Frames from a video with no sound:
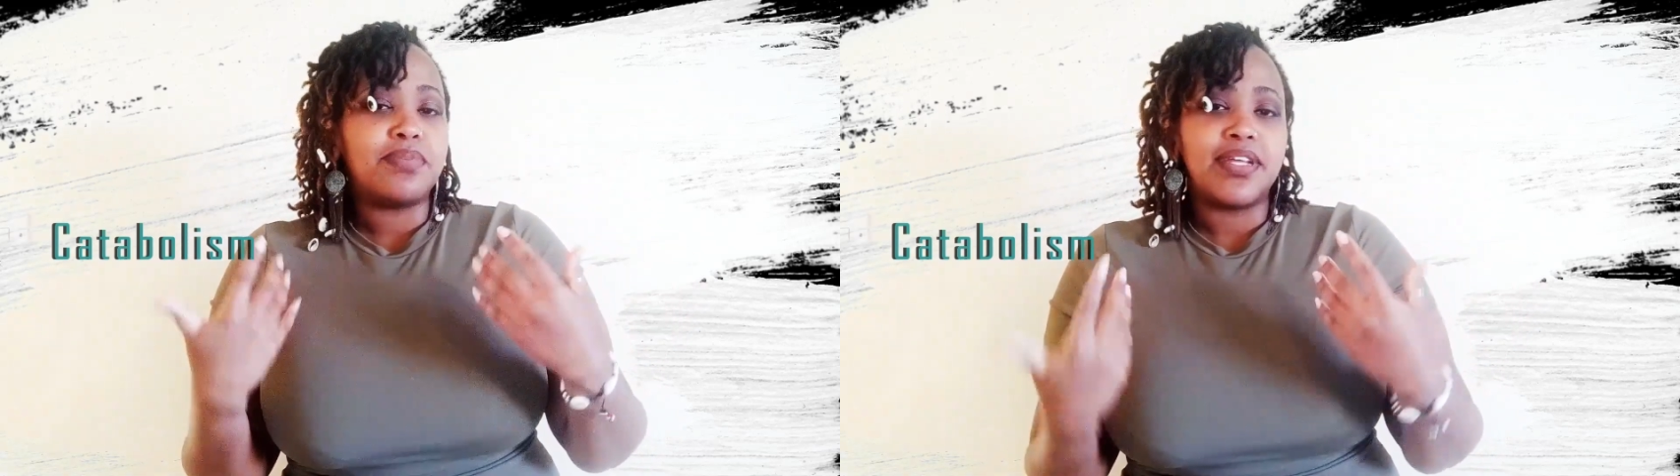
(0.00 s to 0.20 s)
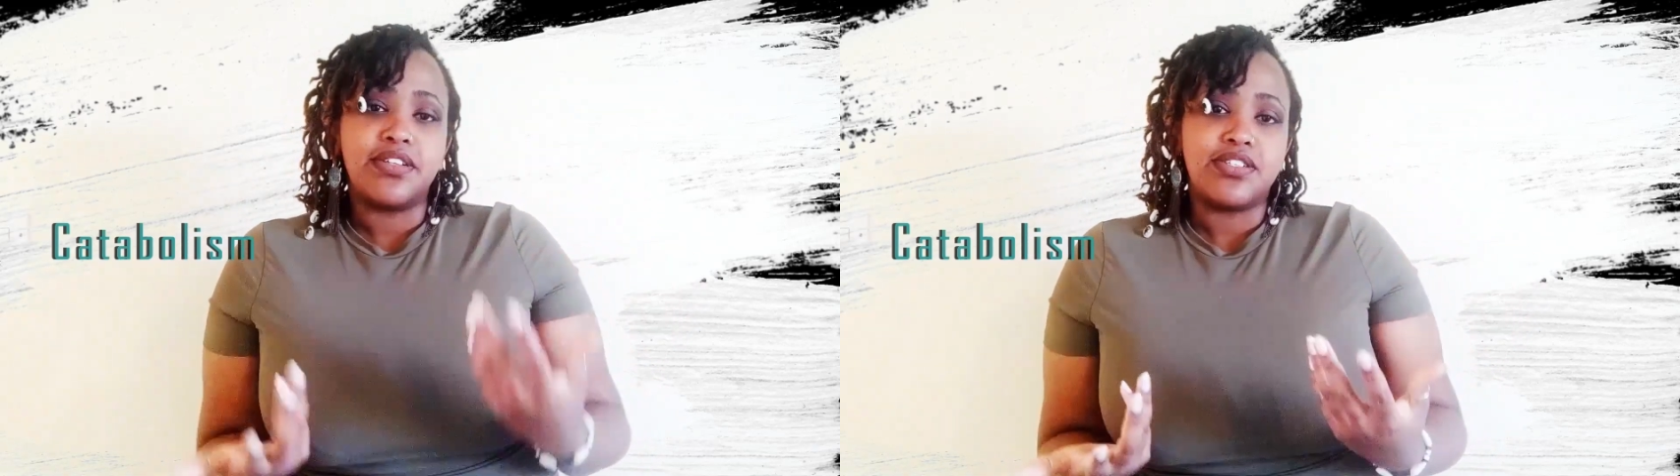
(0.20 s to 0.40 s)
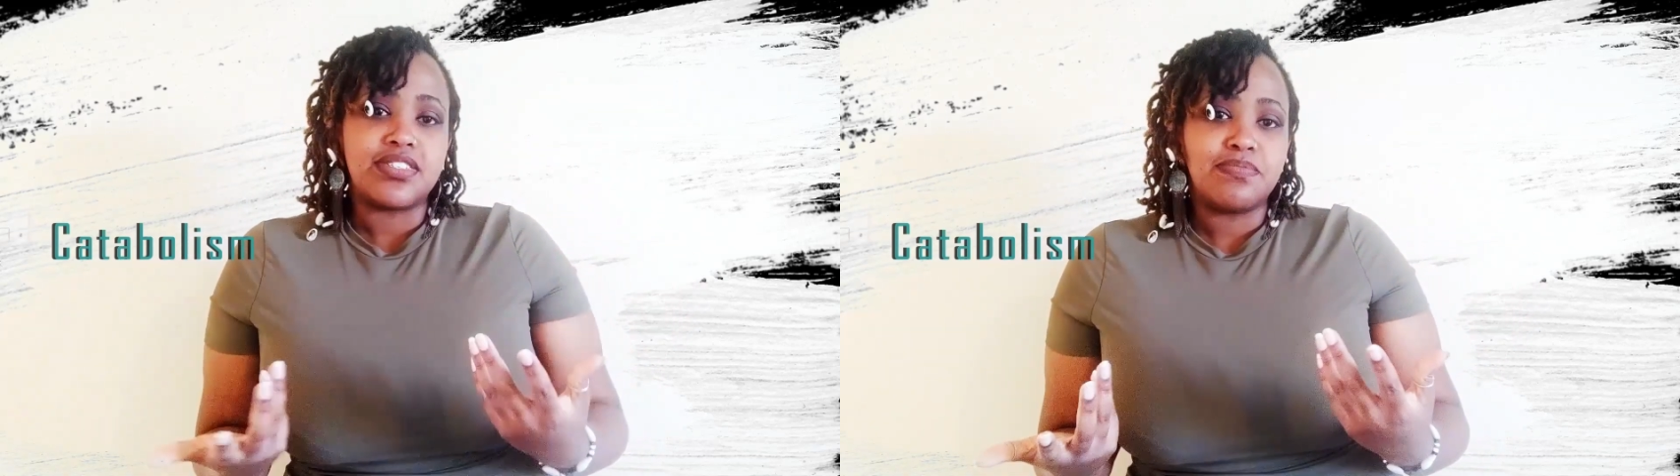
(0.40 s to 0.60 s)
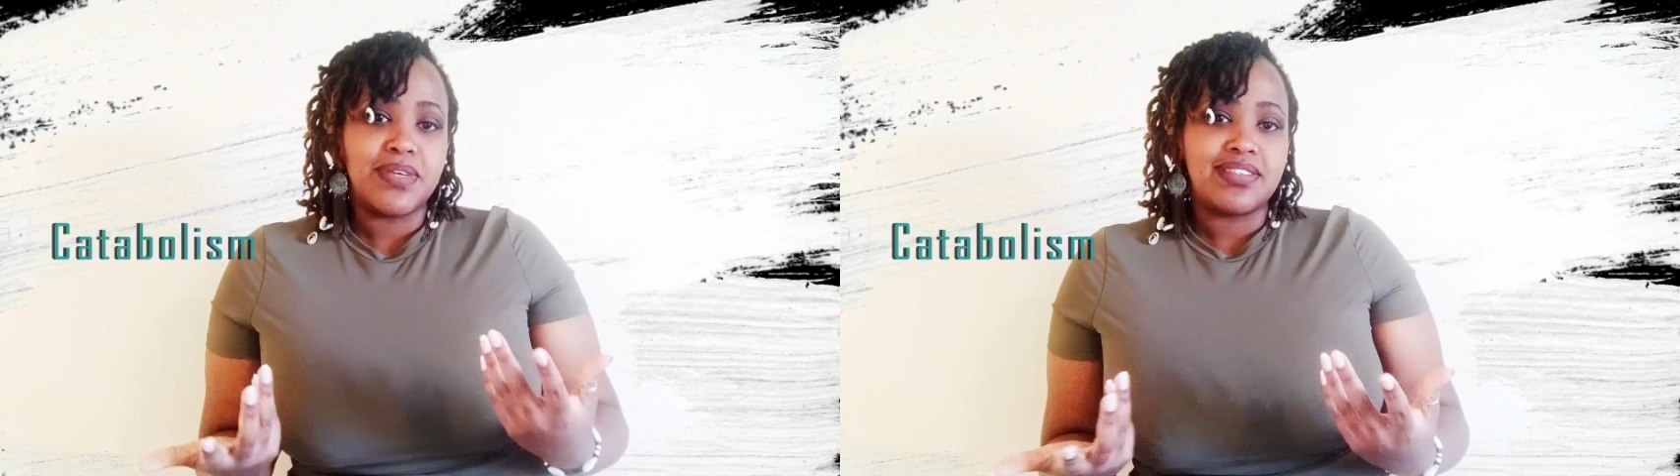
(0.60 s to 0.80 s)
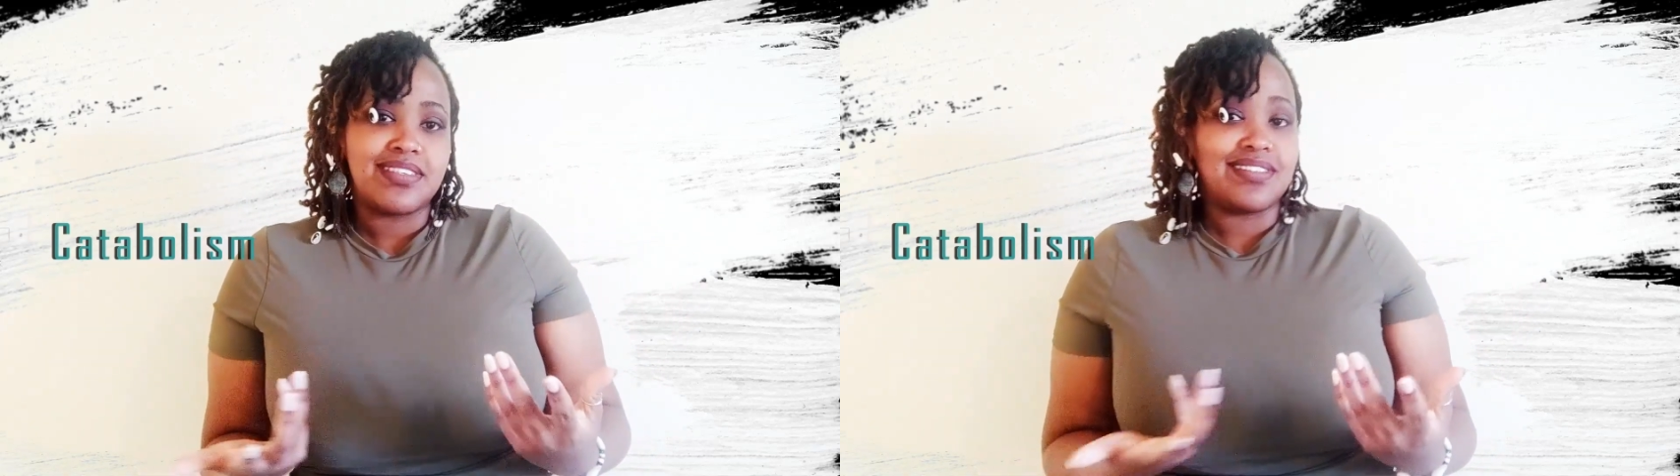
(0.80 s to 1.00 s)
but it just
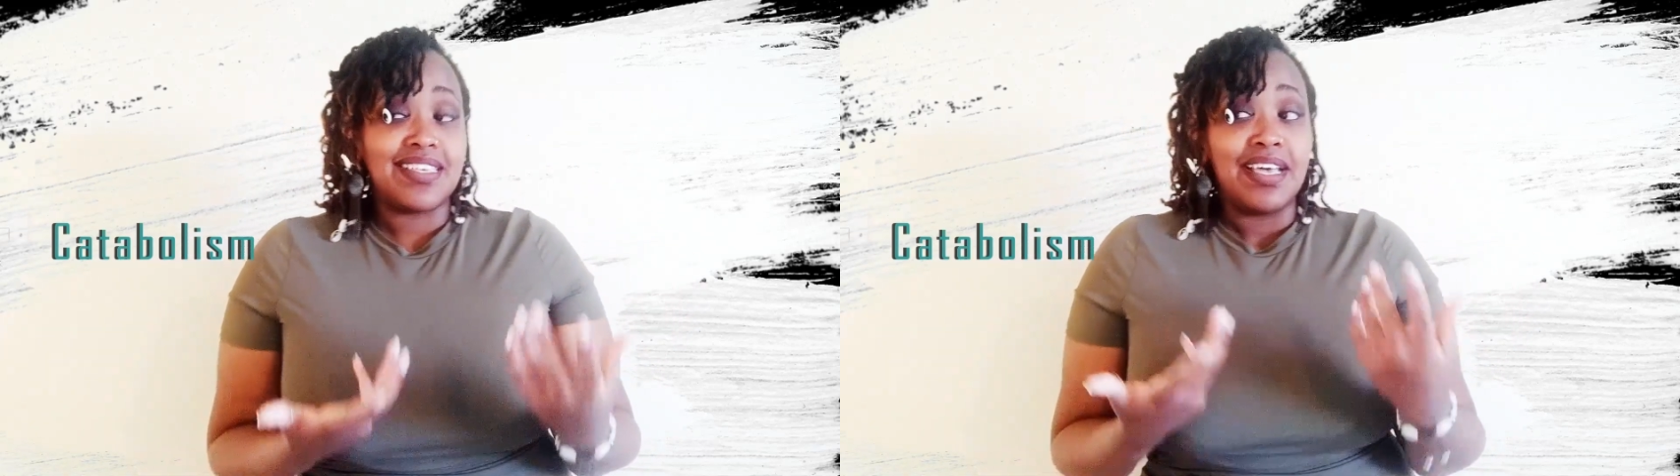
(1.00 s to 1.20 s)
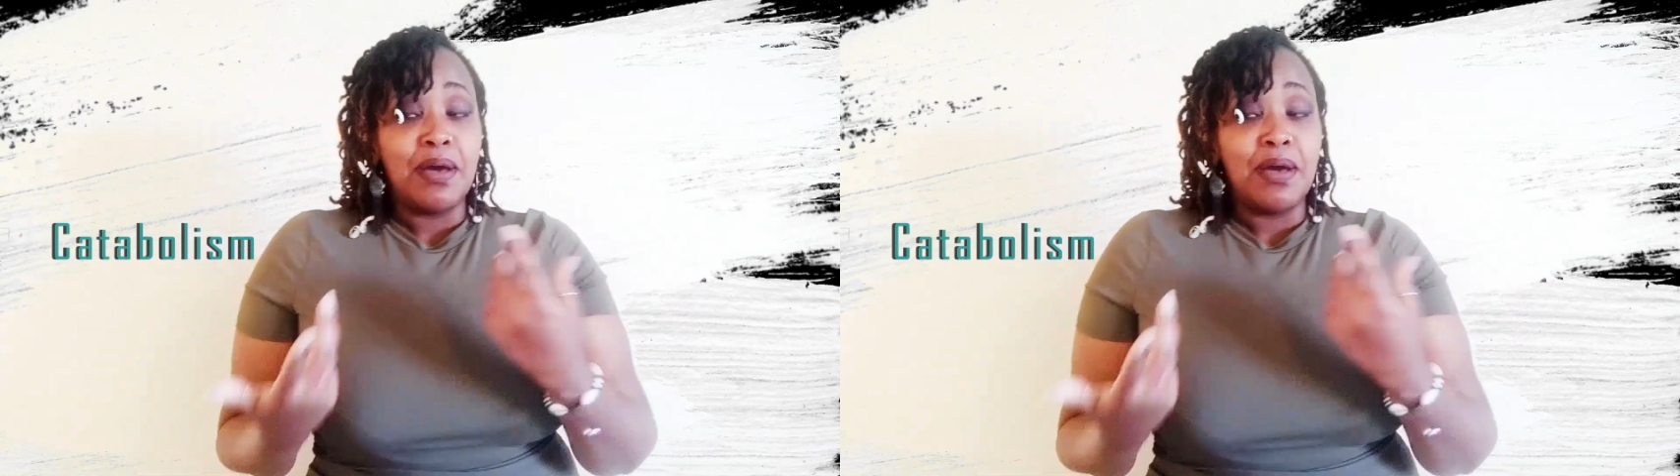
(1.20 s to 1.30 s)
makes sense